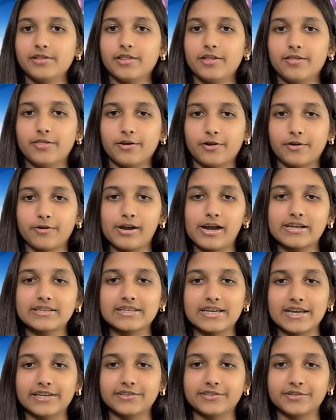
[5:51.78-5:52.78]
The correct
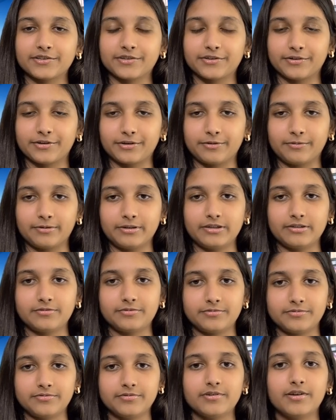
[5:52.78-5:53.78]
answer to the riddle was
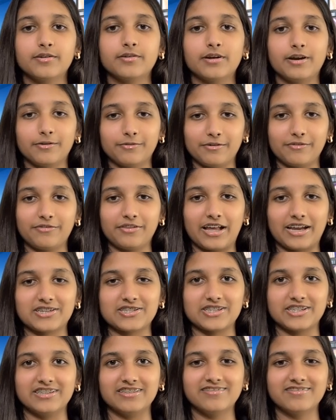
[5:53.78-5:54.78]
a
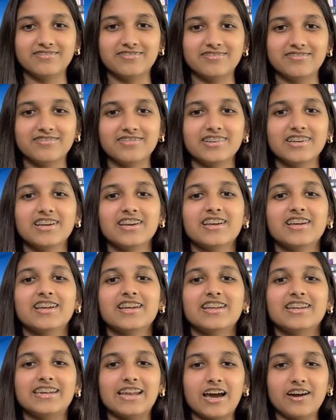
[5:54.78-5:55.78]
reflection.
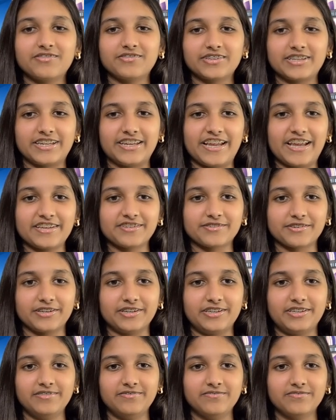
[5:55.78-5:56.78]
Now for today's
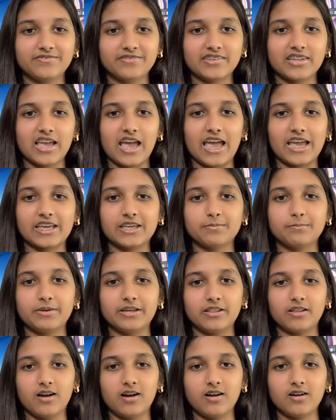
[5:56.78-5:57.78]
riddle. I can be
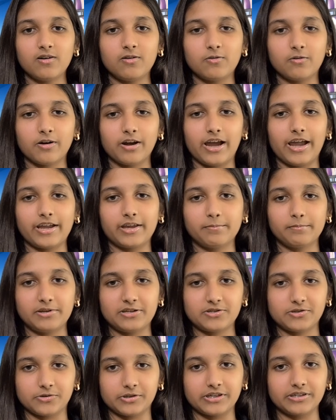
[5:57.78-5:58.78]
long or I can be
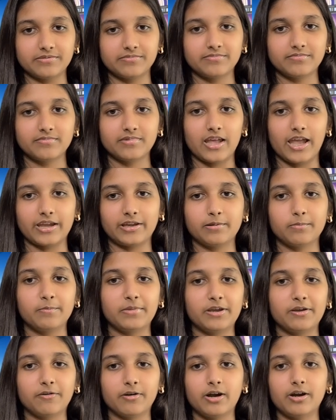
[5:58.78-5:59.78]
short. I can
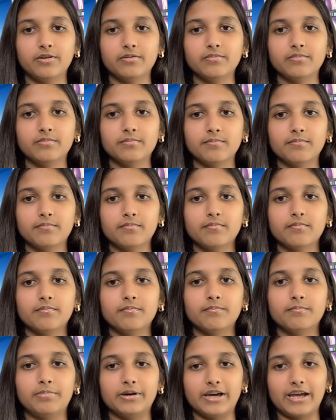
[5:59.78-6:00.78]
be grown
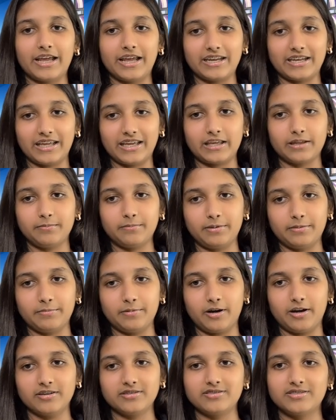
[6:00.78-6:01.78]
but and I can be
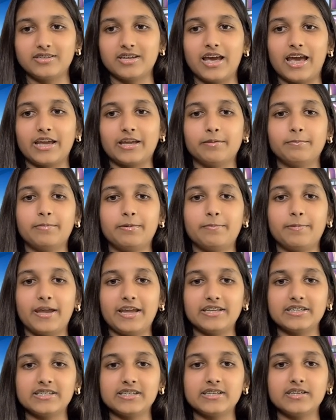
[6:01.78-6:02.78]
bought. I can be
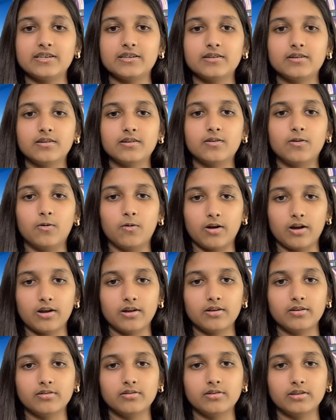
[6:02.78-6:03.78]
painted
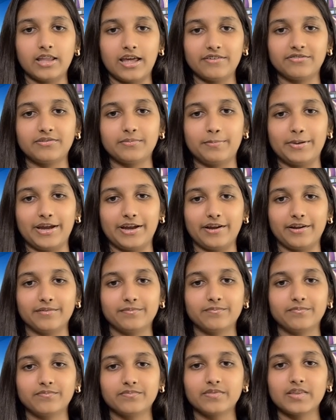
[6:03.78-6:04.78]
or left bare.
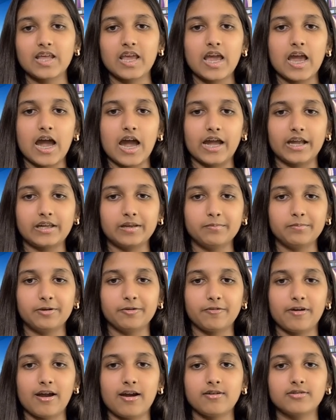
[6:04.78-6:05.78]
I can be
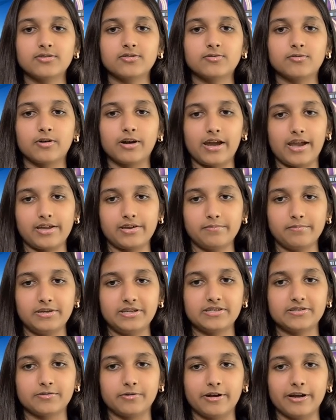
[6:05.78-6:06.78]
round or I can be
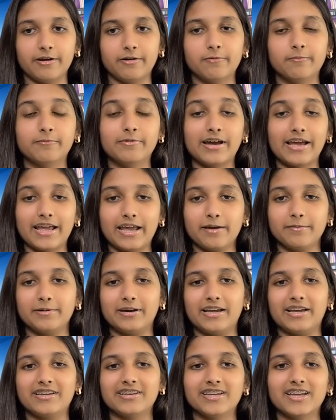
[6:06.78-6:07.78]
square. What am
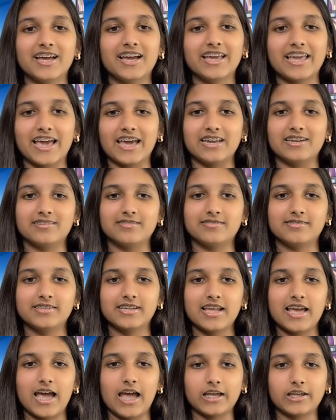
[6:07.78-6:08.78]
I? Again,
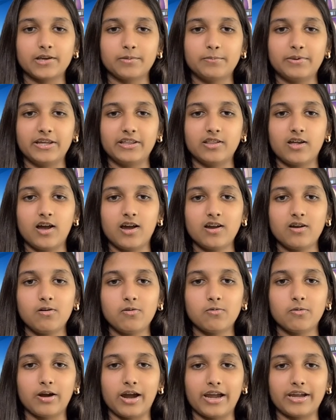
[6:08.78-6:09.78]
I can be long
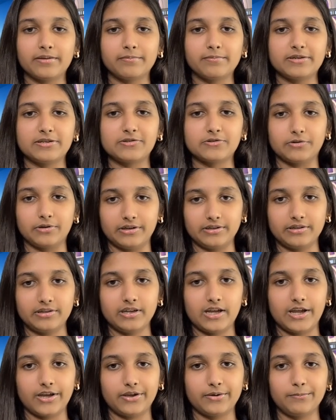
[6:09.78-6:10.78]
or I can be short.
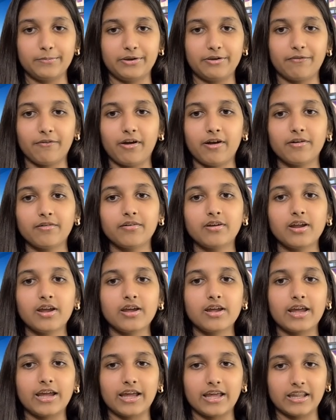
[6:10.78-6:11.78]
I can be grown
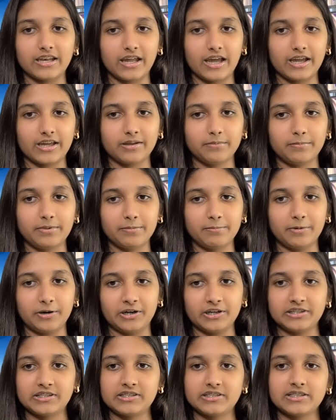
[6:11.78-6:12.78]
and I can be
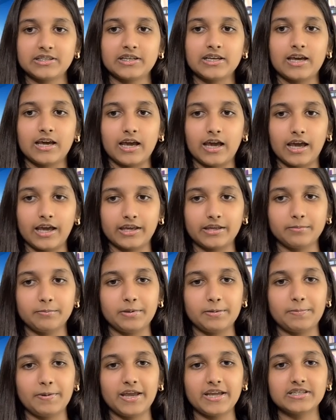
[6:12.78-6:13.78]
bought. I can be
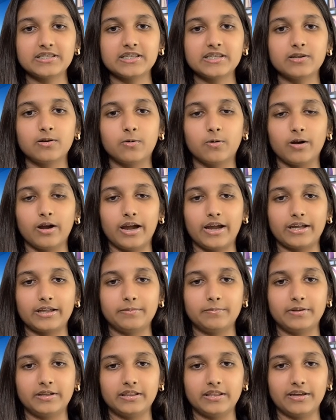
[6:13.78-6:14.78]
painted or I could
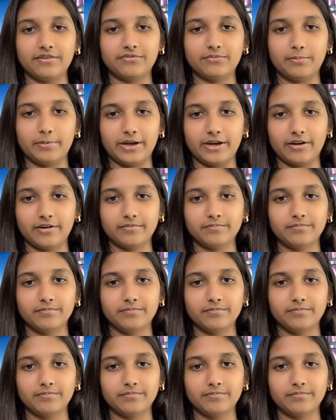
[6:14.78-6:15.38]
be left bare.